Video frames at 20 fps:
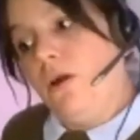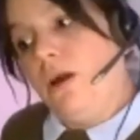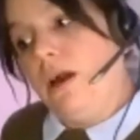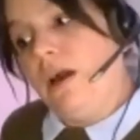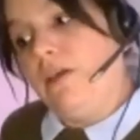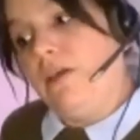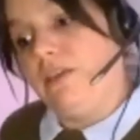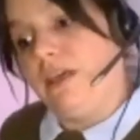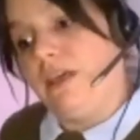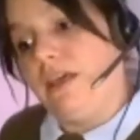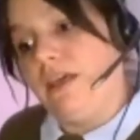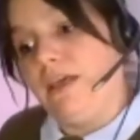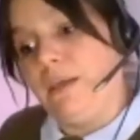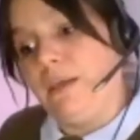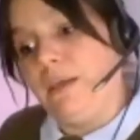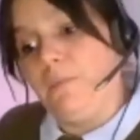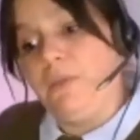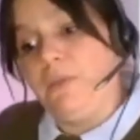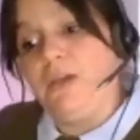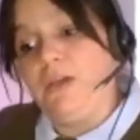I think
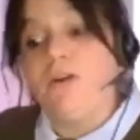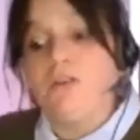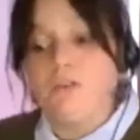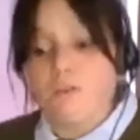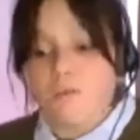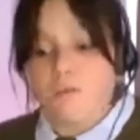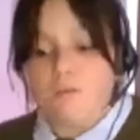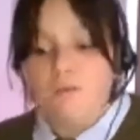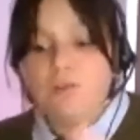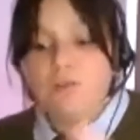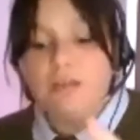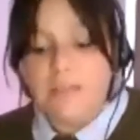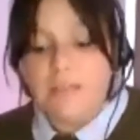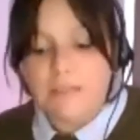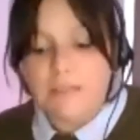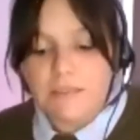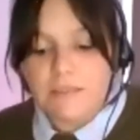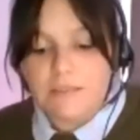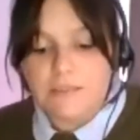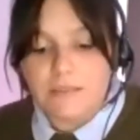because of
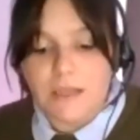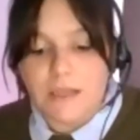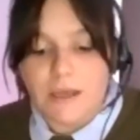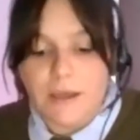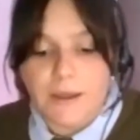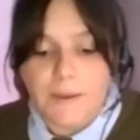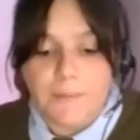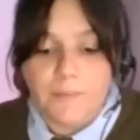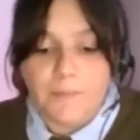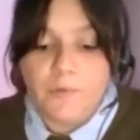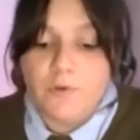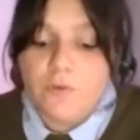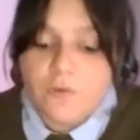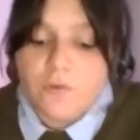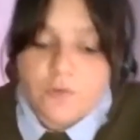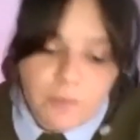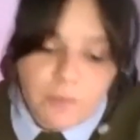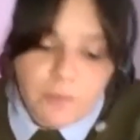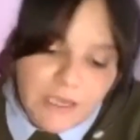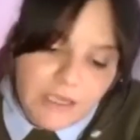this
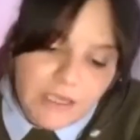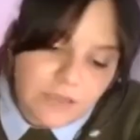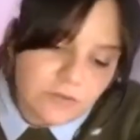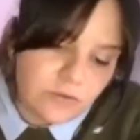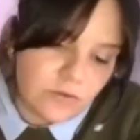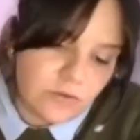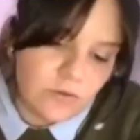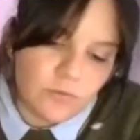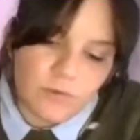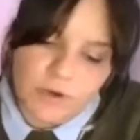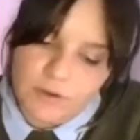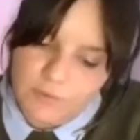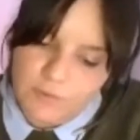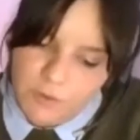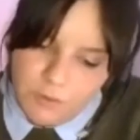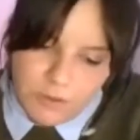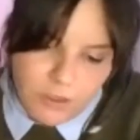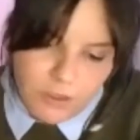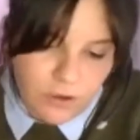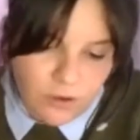movement, or whatever you
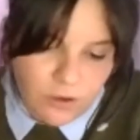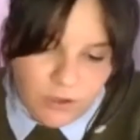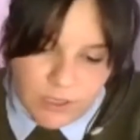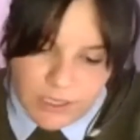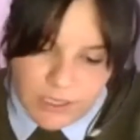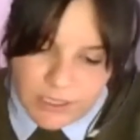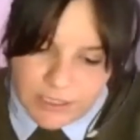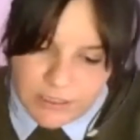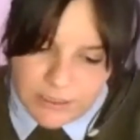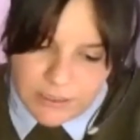want to call it,